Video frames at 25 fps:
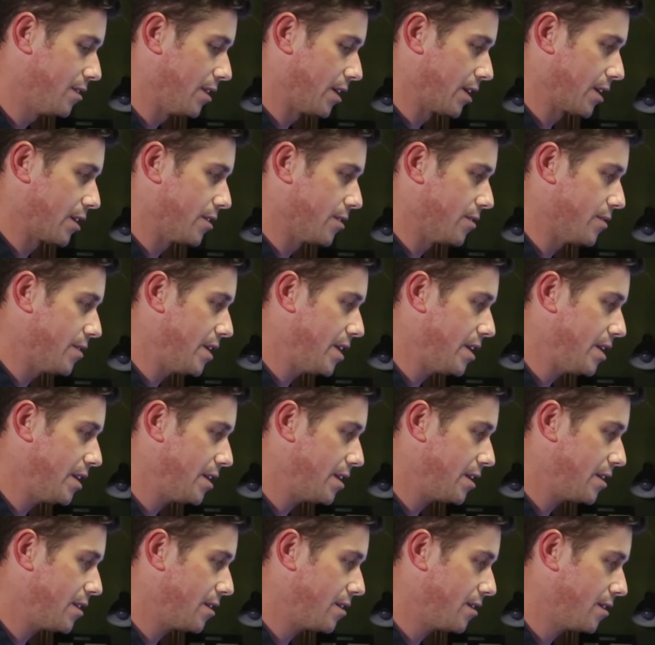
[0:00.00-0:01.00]
I can do
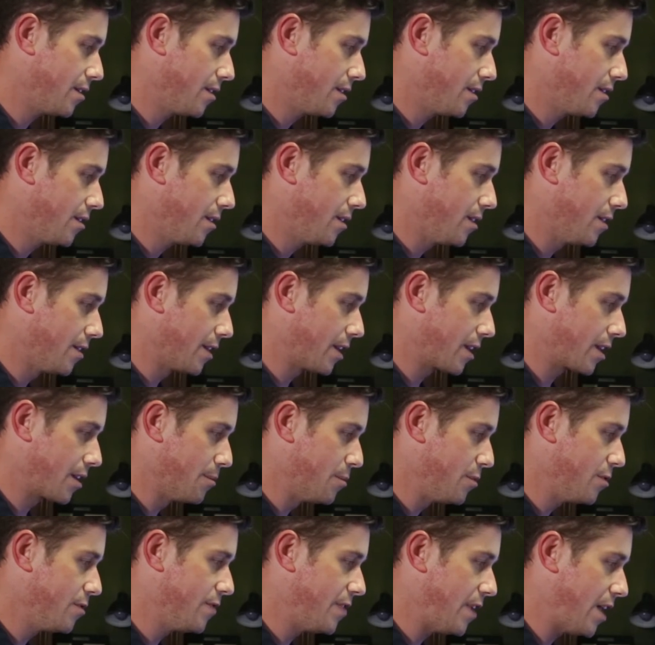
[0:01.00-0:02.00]
in, and then I can
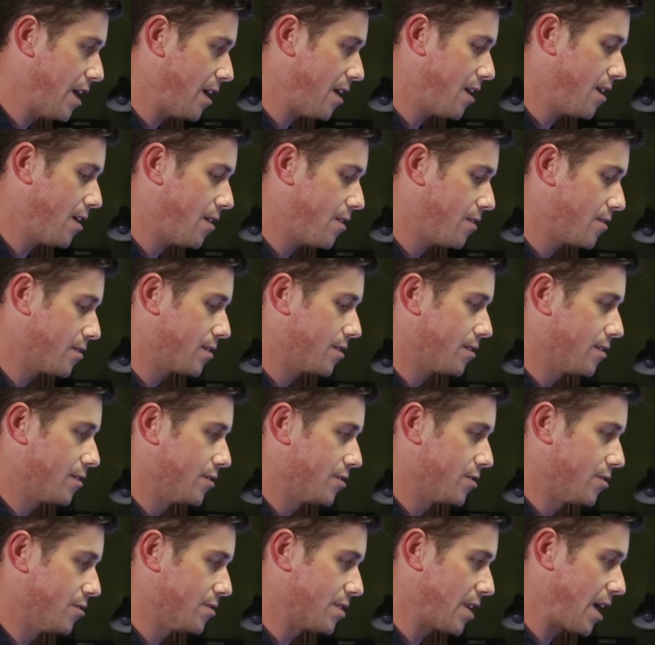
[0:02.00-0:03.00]
move down,
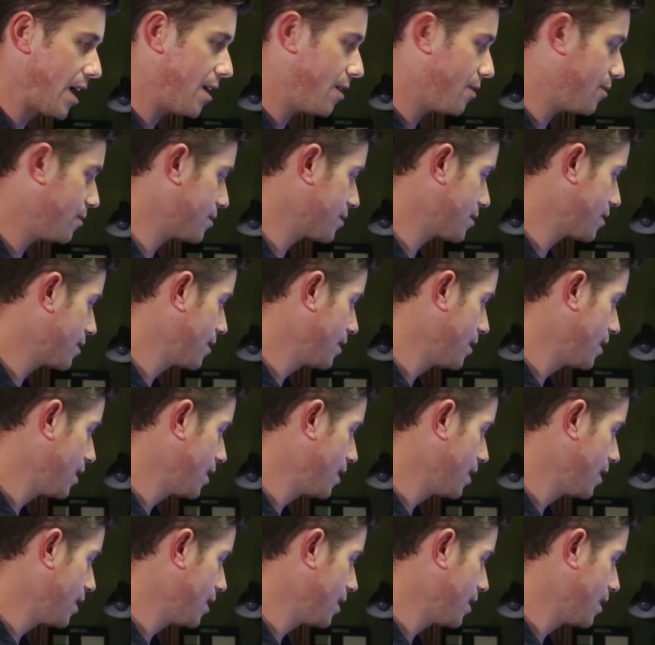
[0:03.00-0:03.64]
choose out,